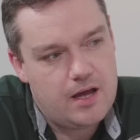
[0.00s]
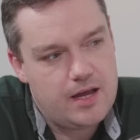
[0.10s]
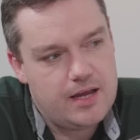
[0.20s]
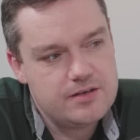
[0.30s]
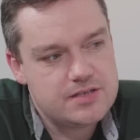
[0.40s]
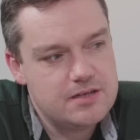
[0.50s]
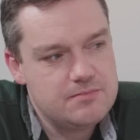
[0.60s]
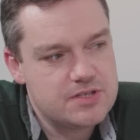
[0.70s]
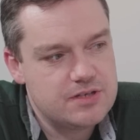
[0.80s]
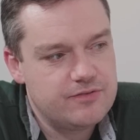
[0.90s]
In
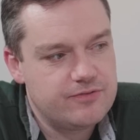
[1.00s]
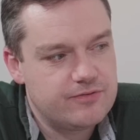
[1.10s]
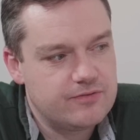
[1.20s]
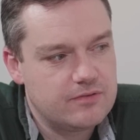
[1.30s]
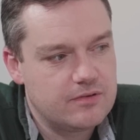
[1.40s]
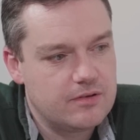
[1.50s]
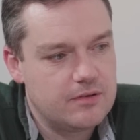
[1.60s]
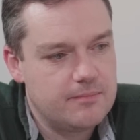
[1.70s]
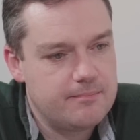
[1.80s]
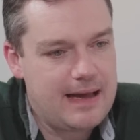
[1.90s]
terms of
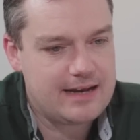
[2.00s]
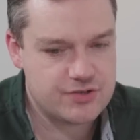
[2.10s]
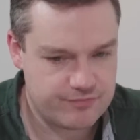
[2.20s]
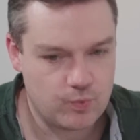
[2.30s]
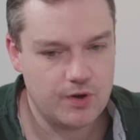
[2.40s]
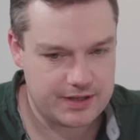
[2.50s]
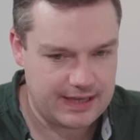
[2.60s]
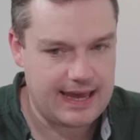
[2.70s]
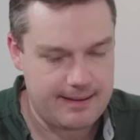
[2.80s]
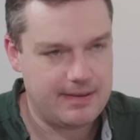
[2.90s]

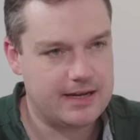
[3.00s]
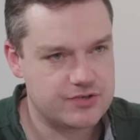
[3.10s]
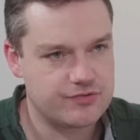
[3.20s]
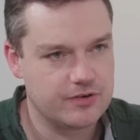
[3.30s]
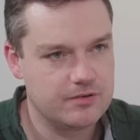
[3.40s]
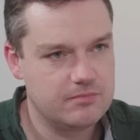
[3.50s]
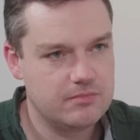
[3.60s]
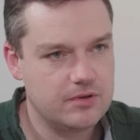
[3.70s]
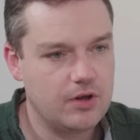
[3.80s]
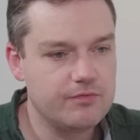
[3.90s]
working at
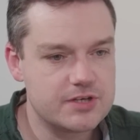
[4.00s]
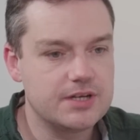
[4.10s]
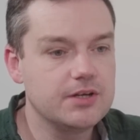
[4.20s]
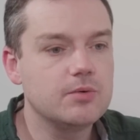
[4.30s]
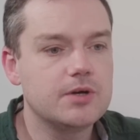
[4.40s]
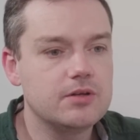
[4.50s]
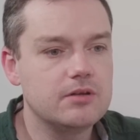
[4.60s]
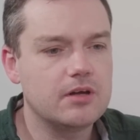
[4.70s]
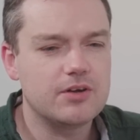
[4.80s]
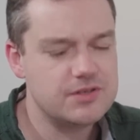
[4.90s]
Matchroom, obviously you were,
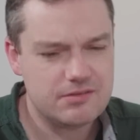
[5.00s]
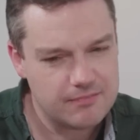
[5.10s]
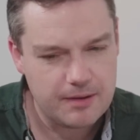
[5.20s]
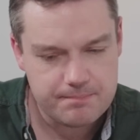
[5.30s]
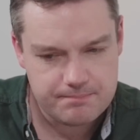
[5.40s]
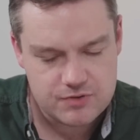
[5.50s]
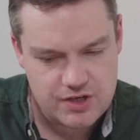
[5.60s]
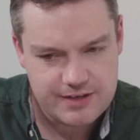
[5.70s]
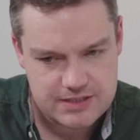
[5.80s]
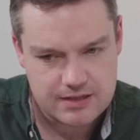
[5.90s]
because
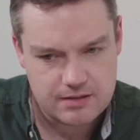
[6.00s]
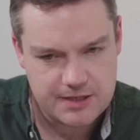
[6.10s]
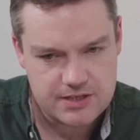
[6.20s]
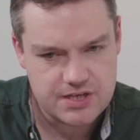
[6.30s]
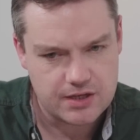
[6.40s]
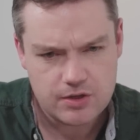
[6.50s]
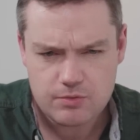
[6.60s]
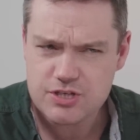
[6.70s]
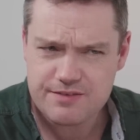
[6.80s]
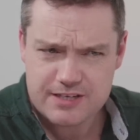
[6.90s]
chief exec of the PDC,
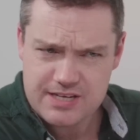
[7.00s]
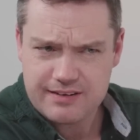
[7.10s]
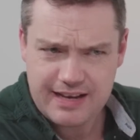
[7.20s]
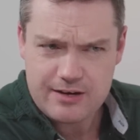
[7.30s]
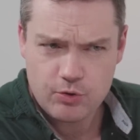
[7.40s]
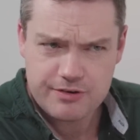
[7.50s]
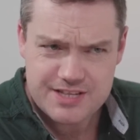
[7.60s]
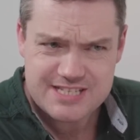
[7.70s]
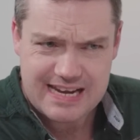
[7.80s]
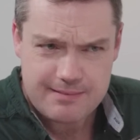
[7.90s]
you were chief exec of Leyton Orient
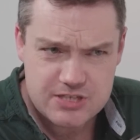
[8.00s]
at the same